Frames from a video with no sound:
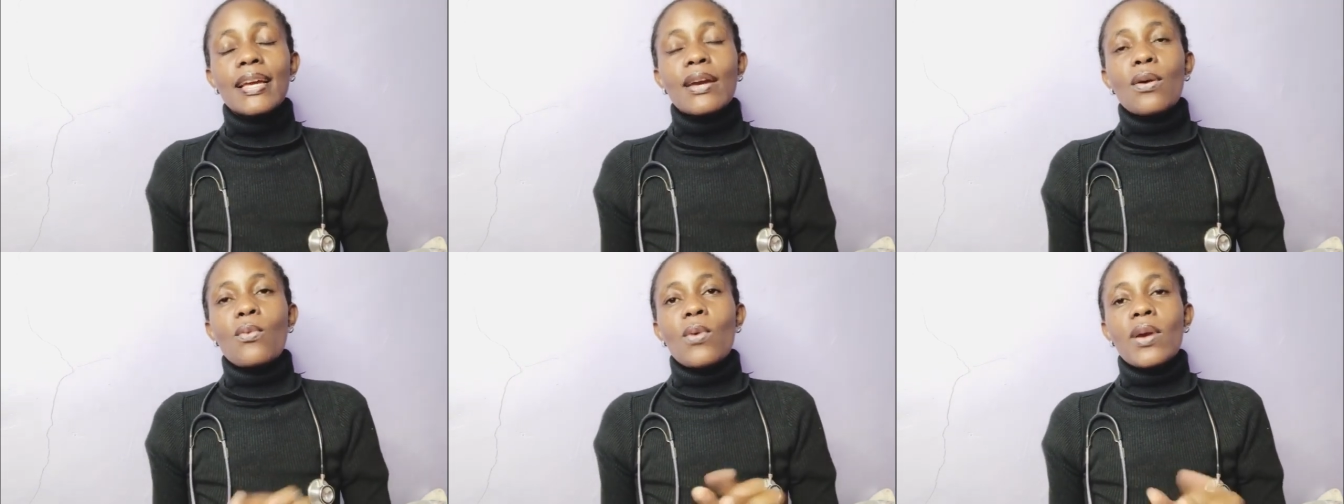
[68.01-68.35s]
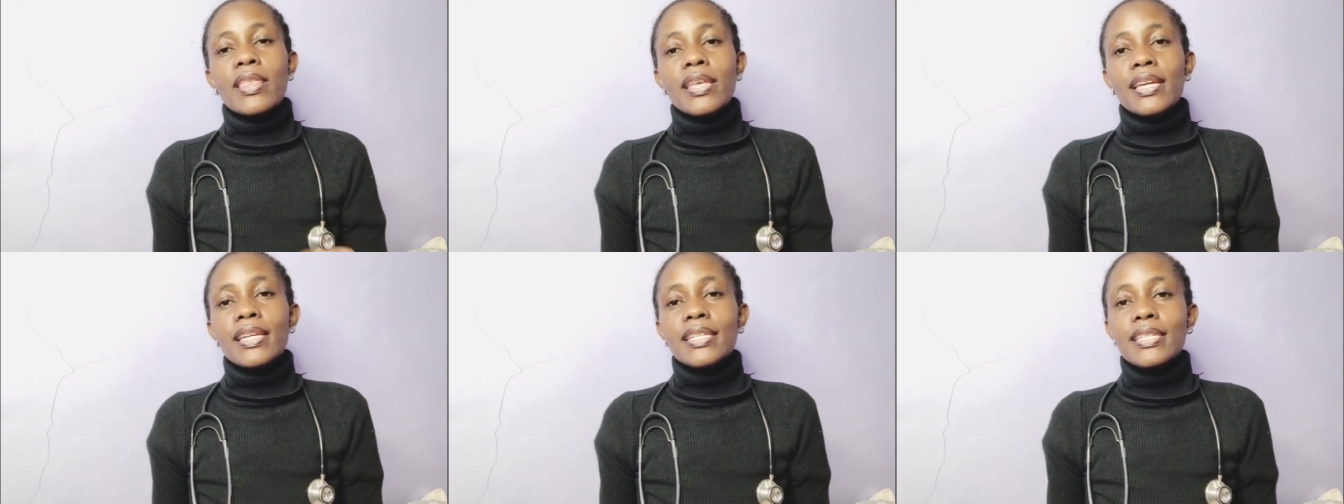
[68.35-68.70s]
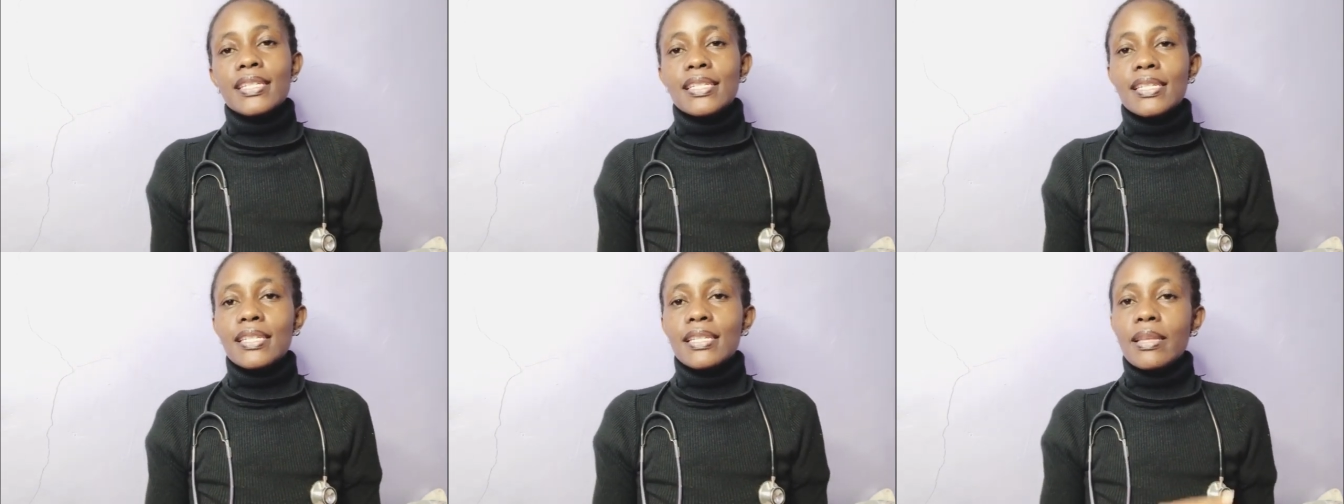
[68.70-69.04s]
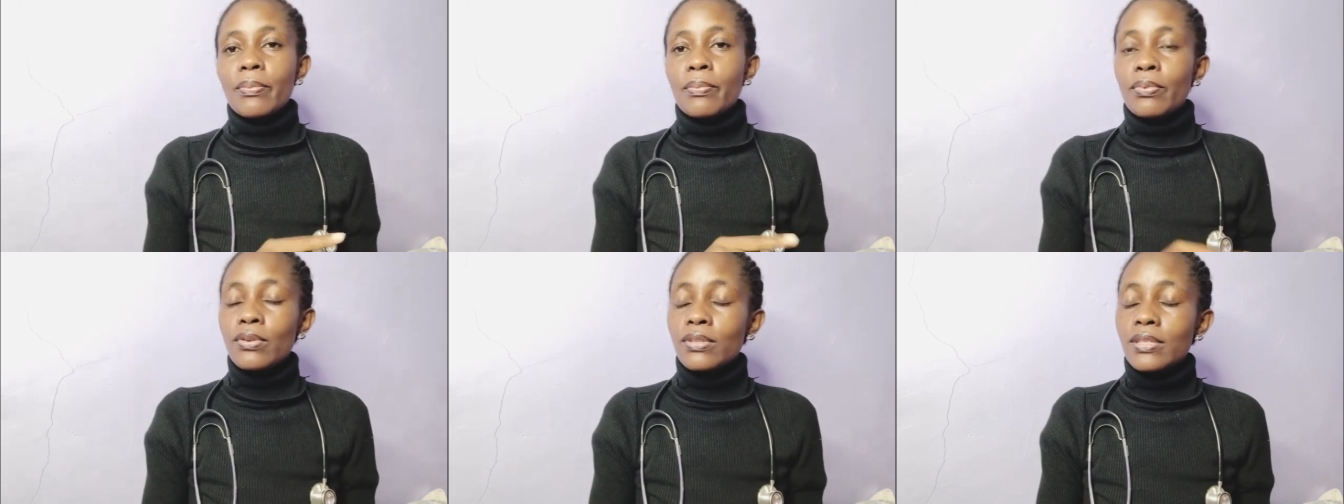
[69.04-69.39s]
whether it is in the
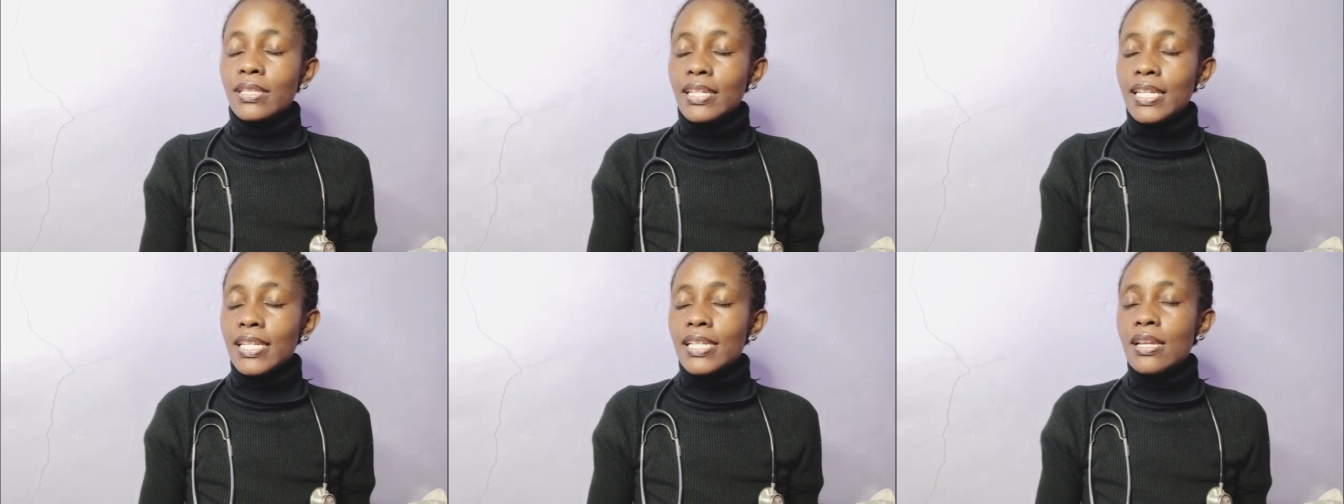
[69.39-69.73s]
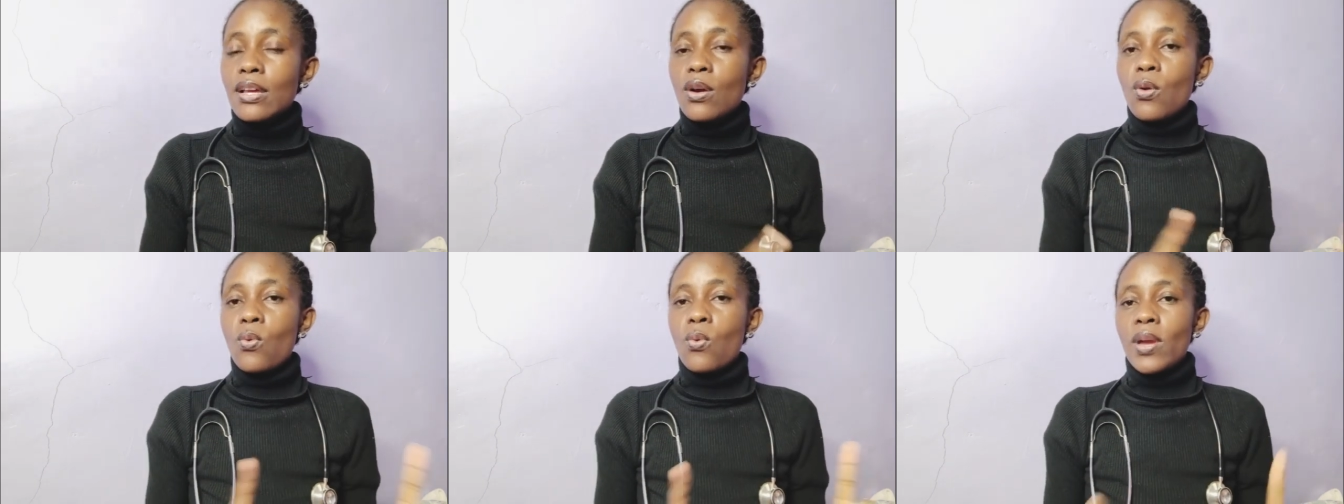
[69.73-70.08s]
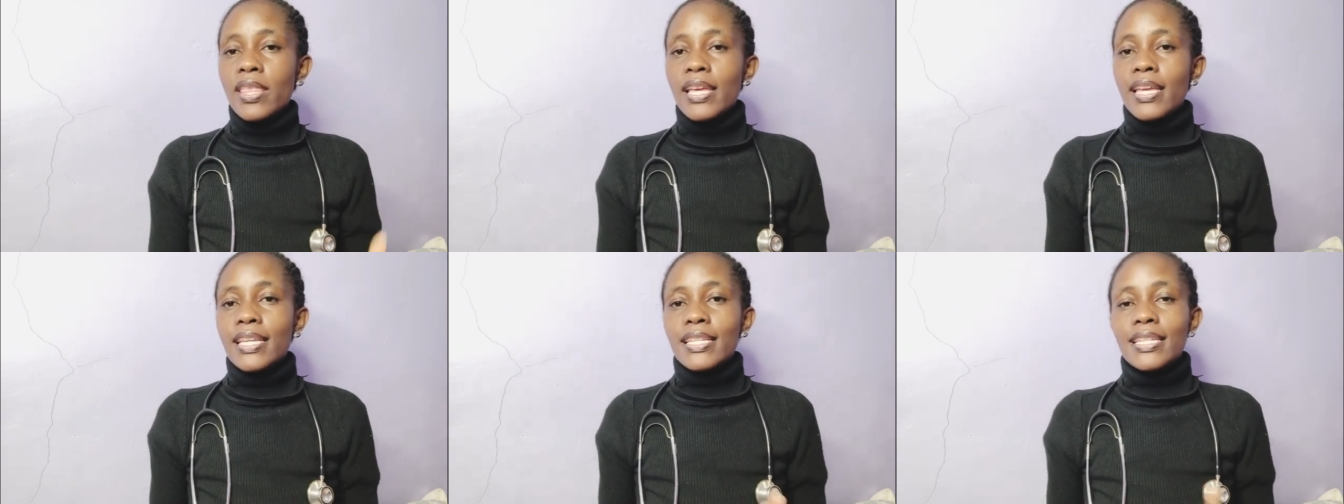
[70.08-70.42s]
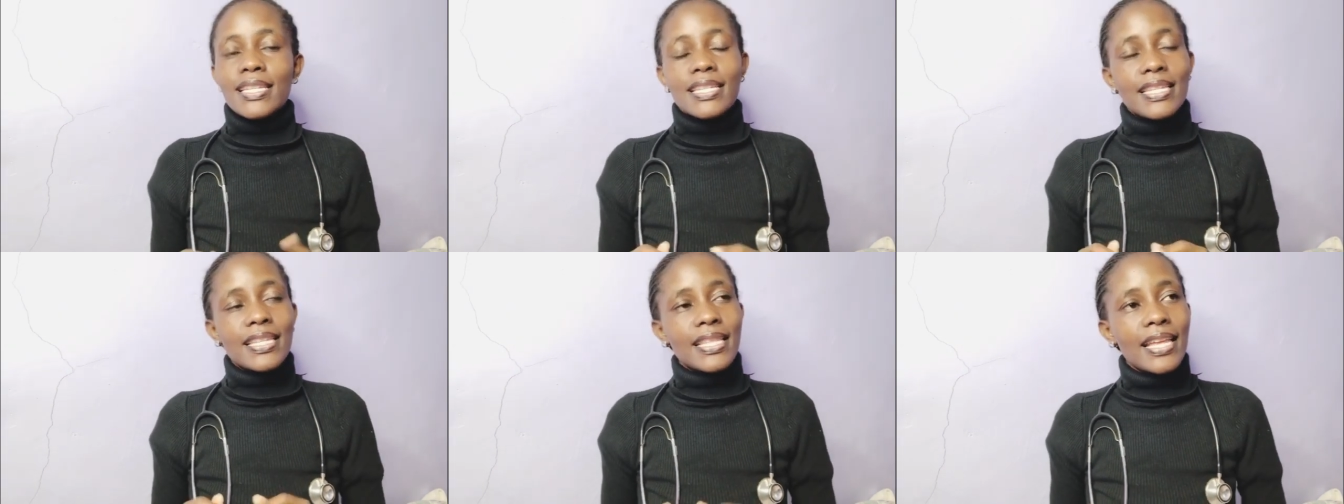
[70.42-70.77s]
prostate, whether it
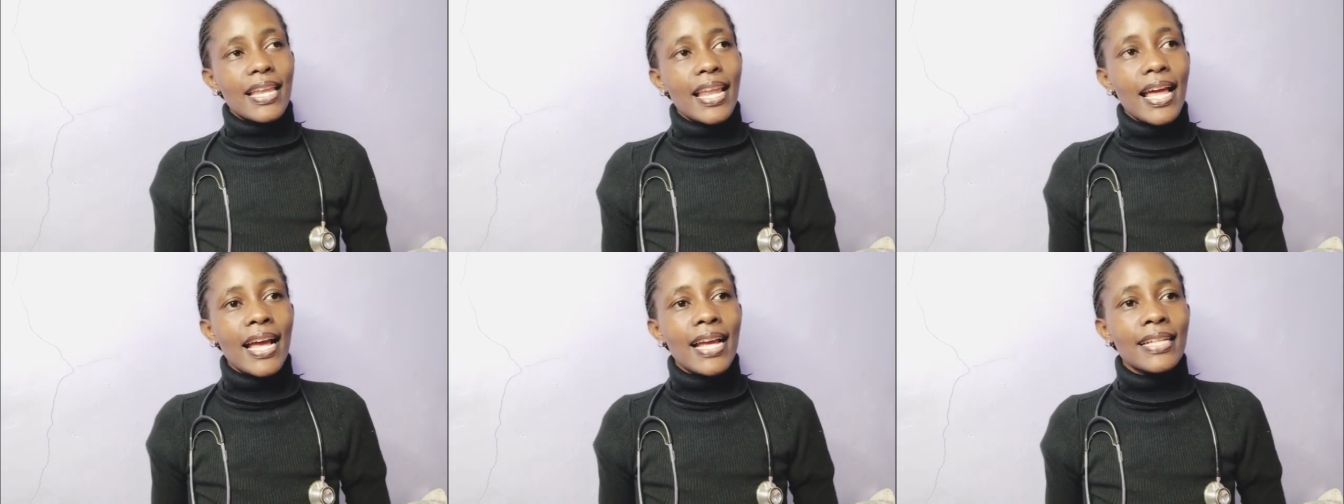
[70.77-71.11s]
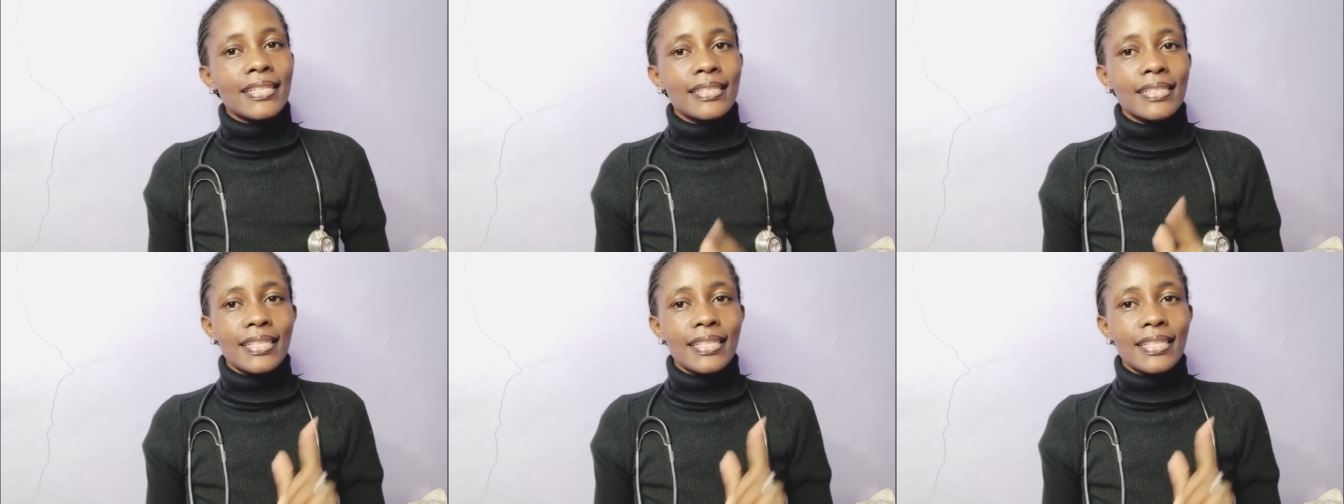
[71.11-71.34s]
is in the lung.